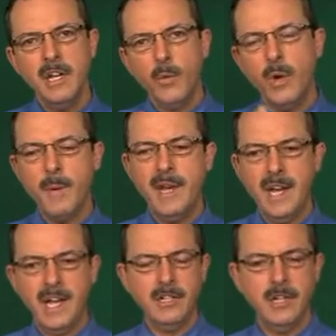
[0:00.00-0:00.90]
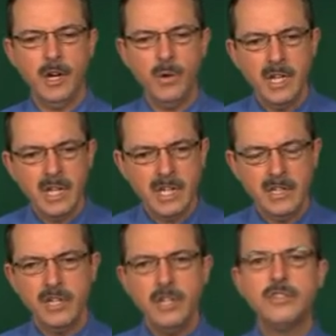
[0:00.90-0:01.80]
What you may not know
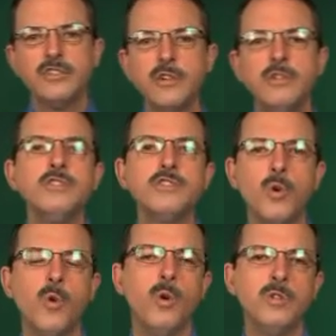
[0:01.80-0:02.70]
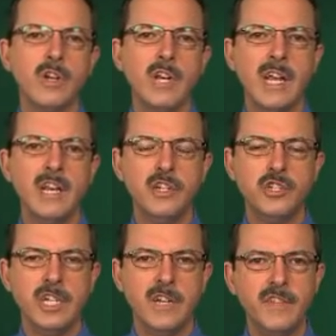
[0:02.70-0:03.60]
is certain scores are likely to
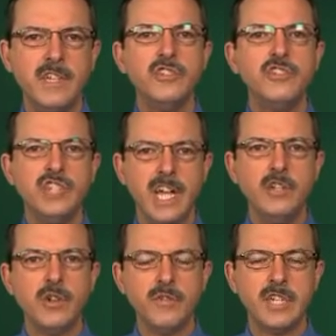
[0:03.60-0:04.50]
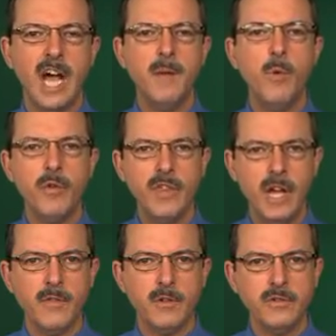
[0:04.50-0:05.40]
shift, that is, change over time more than
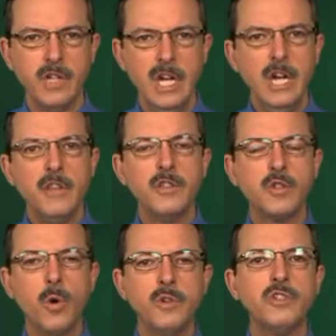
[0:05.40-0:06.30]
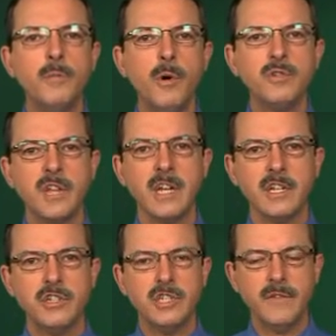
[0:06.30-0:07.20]
others. The scores that are most
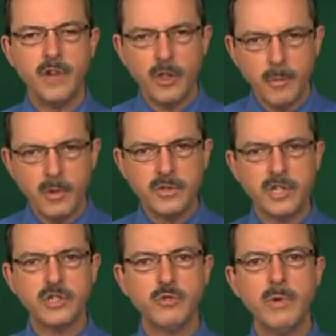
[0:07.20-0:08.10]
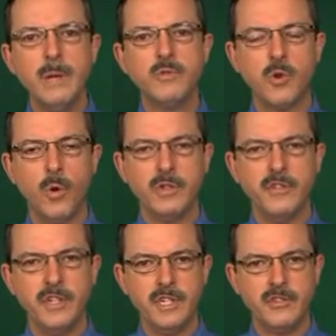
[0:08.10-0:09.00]
likely to shift are the most extreme scores
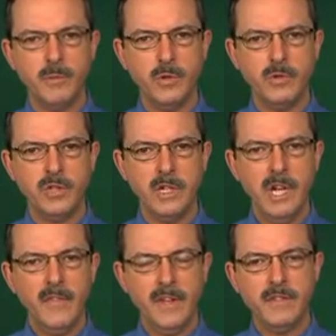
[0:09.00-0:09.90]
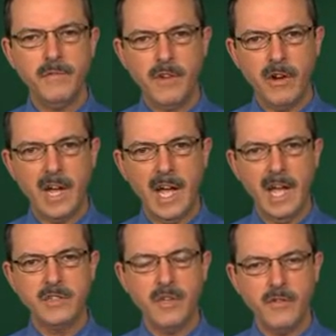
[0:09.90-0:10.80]
in the distribution, that is, the very
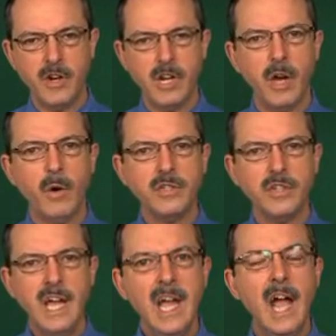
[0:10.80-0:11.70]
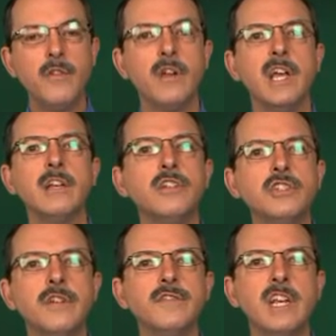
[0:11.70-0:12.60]
highest and the very lowest, and they're likely to
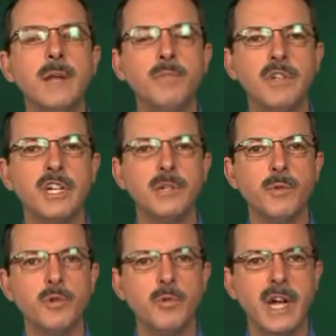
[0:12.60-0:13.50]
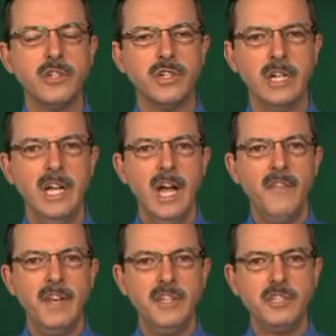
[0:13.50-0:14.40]
shift in a predictable direction,
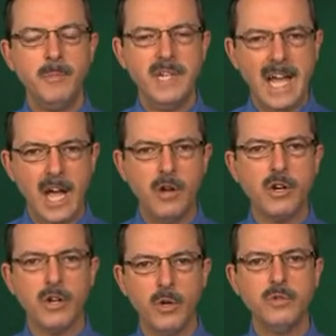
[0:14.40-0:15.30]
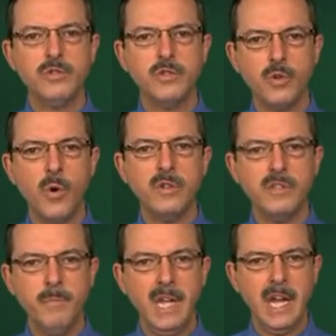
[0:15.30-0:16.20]
that is, to be down closer towards
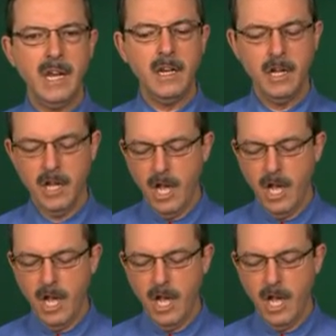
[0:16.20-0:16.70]
the mean.